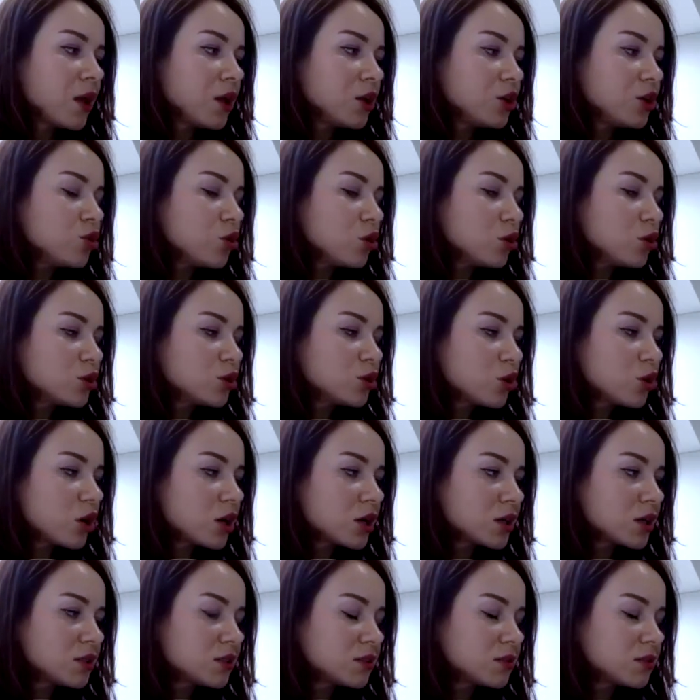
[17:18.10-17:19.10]
you also
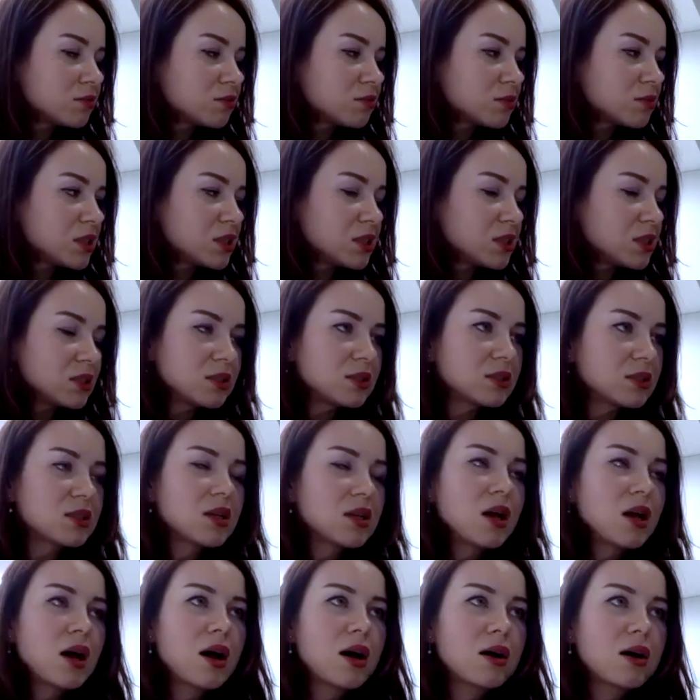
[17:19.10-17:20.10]
heard these
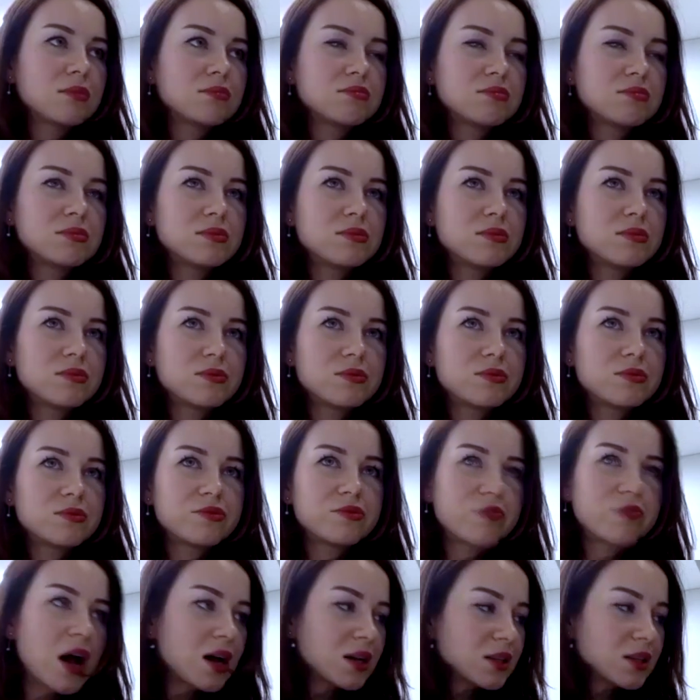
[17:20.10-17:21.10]

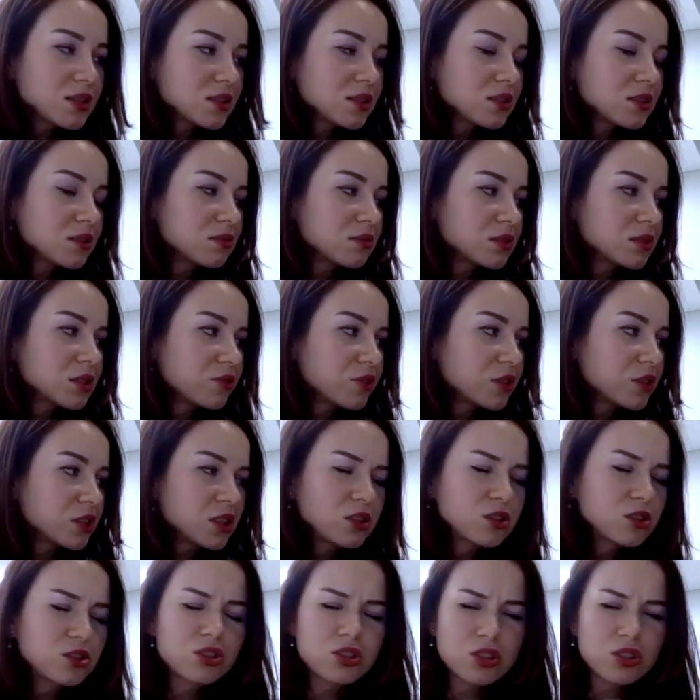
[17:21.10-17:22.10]
fast different
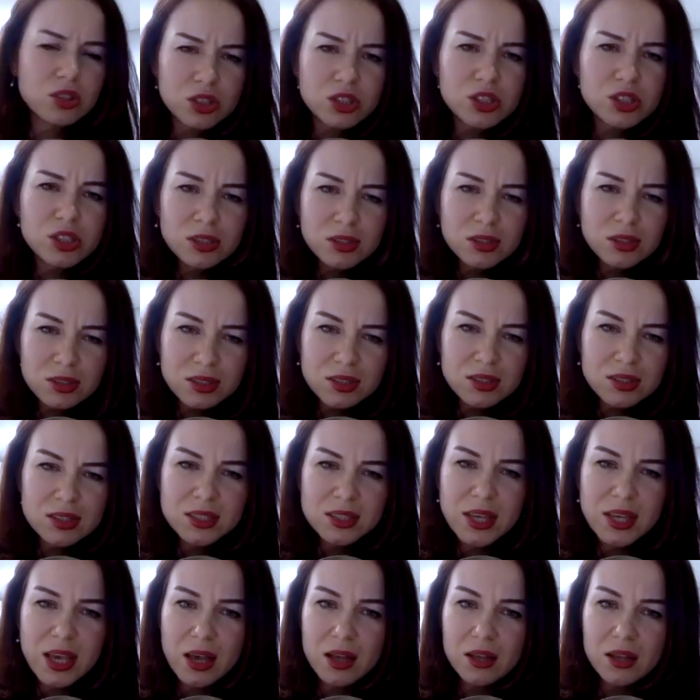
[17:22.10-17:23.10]
insertions,
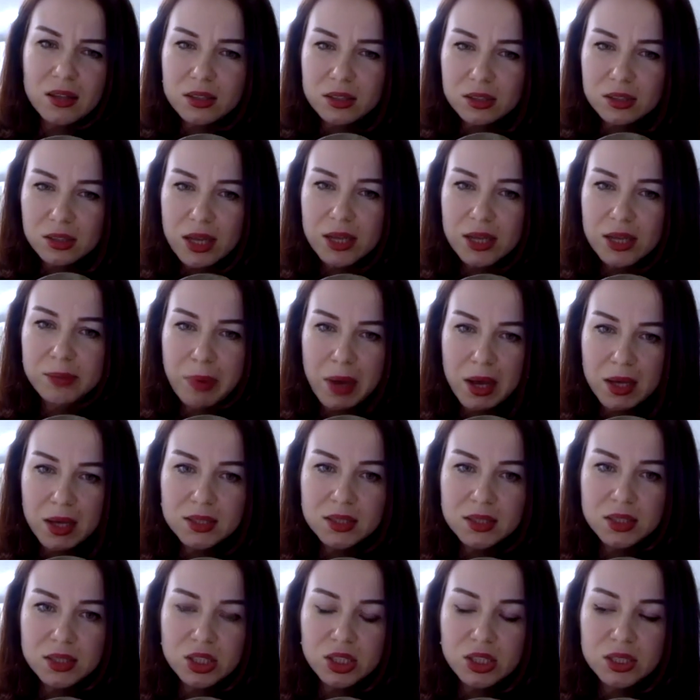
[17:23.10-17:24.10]
scalar-like
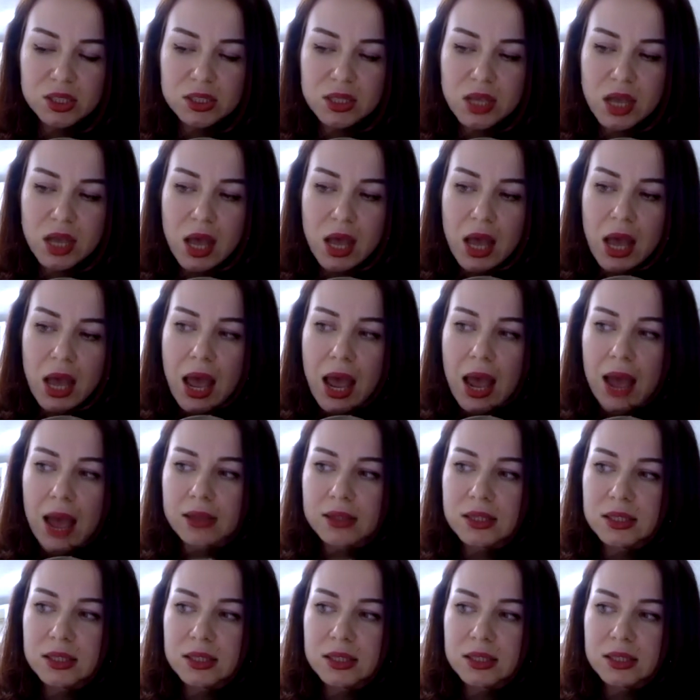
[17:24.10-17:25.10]
passages,
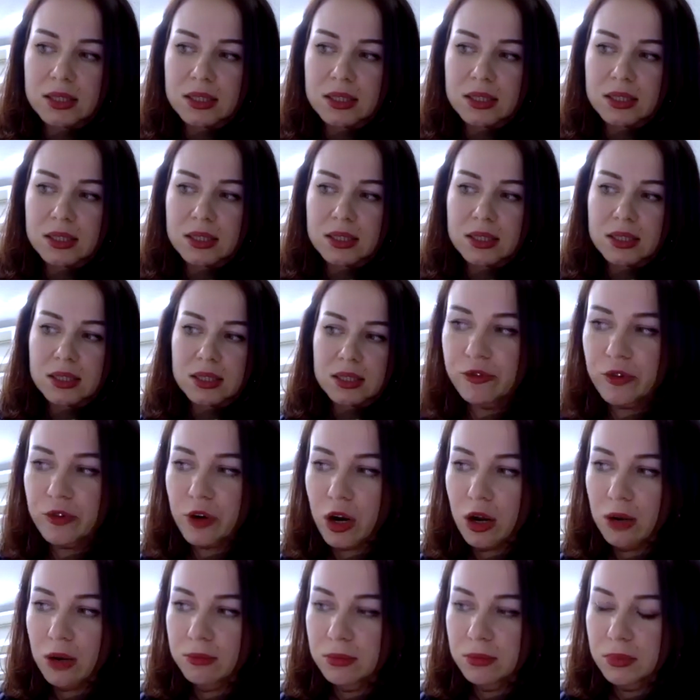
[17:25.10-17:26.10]
and this is
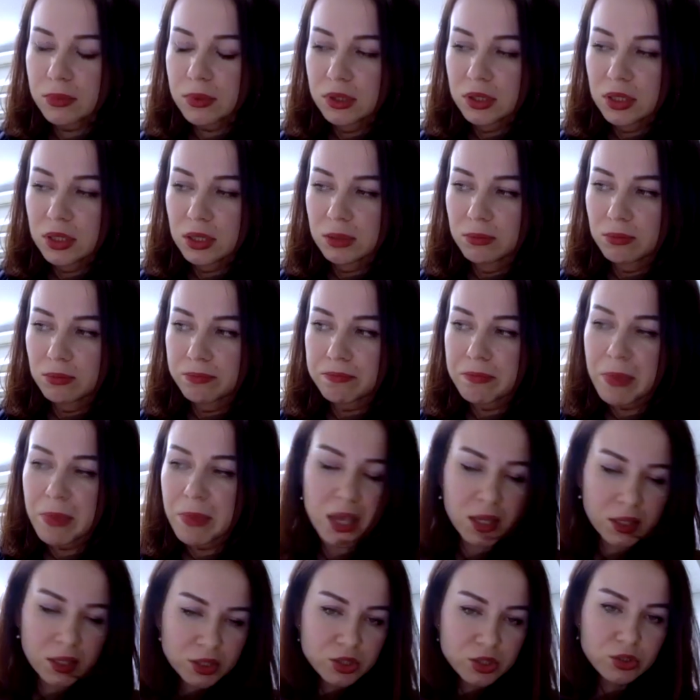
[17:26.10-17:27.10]
coming from the
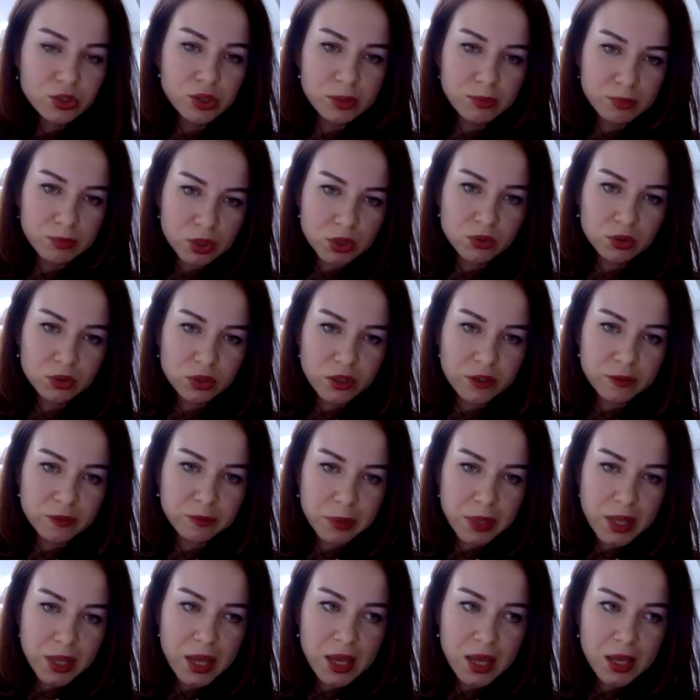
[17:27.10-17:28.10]
mainstream school of
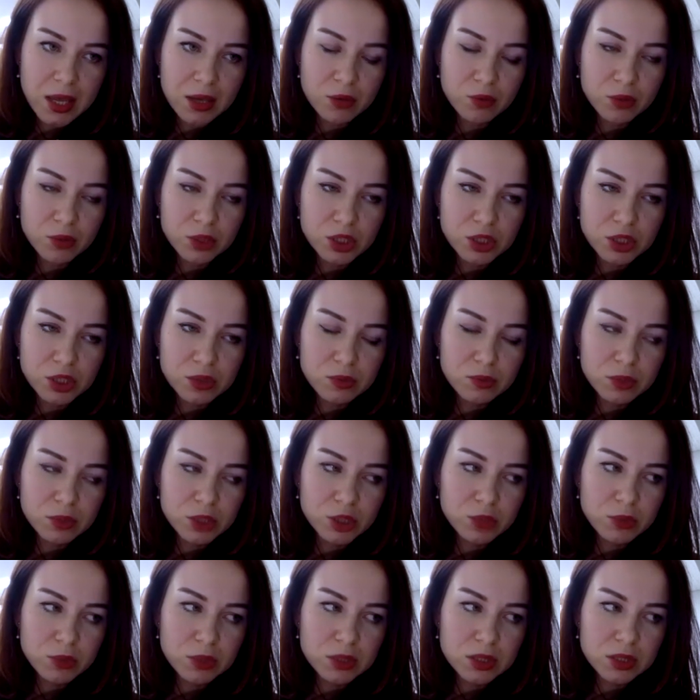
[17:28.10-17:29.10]
playing, which
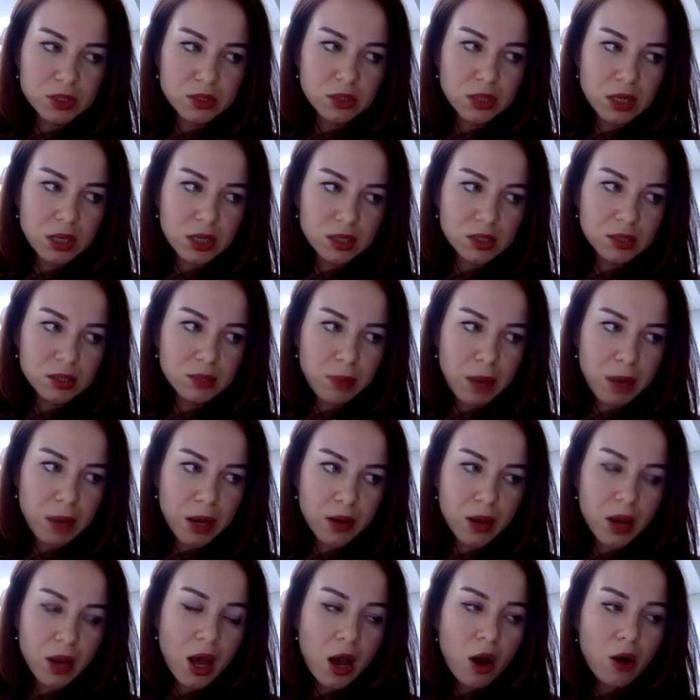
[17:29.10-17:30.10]
was created by
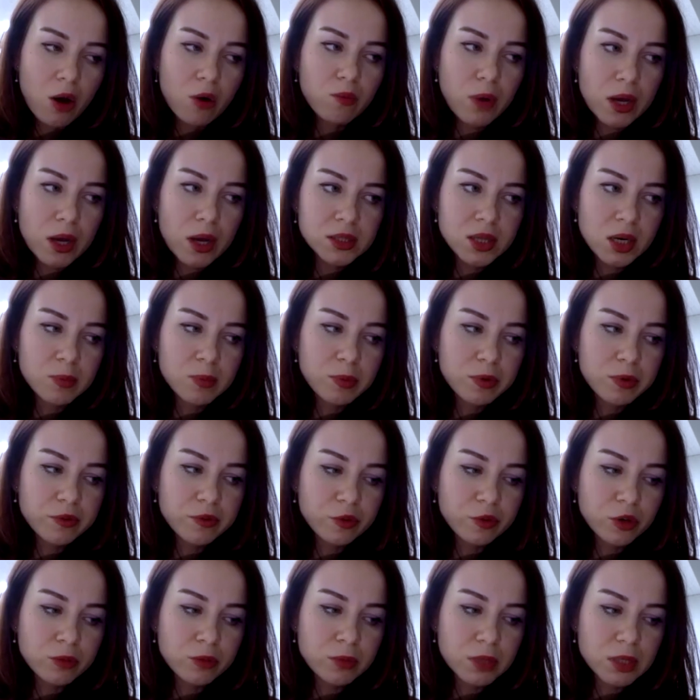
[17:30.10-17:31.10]
one tar
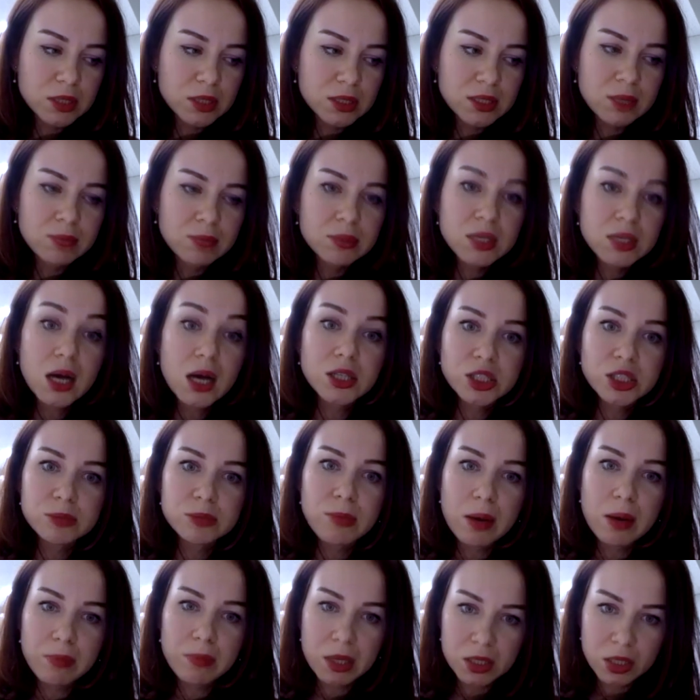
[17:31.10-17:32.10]
performer. His name is Haji
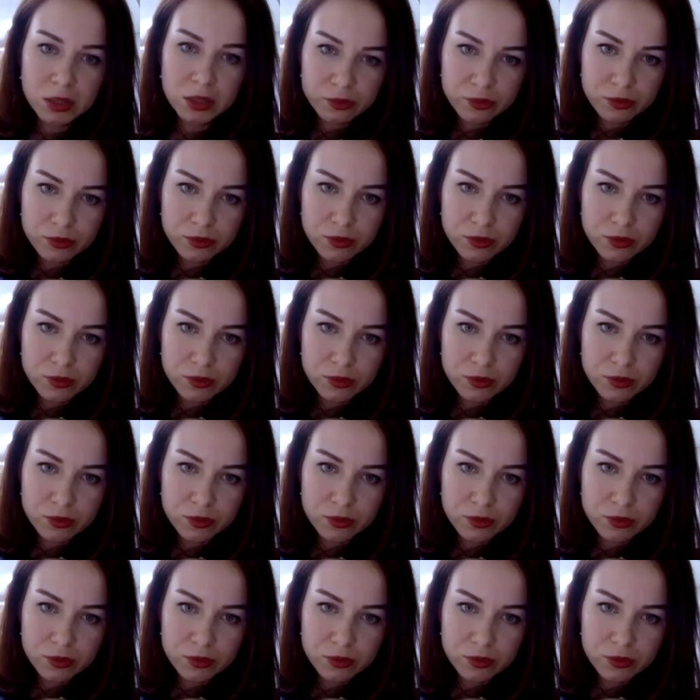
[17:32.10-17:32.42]
Mamedov.